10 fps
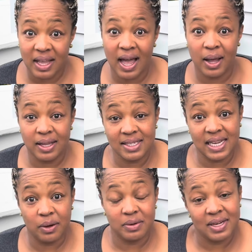I lucked
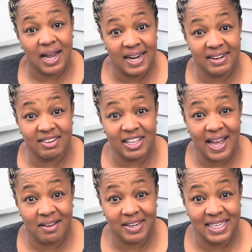out. I didn't really
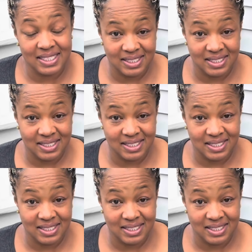have any.